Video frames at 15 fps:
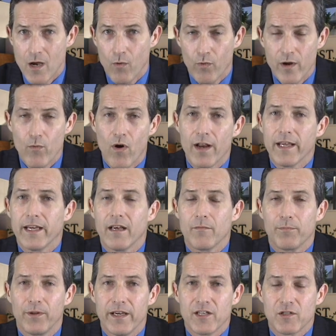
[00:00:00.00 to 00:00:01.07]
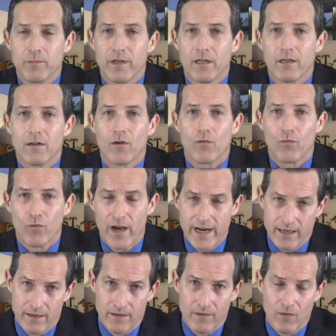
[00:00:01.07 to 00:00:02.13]
We want to get placement
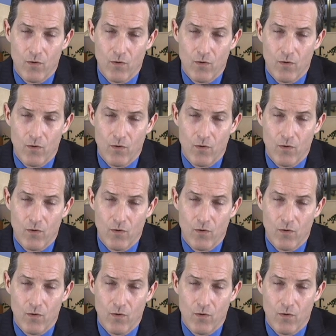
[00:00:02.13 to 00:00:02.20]
right.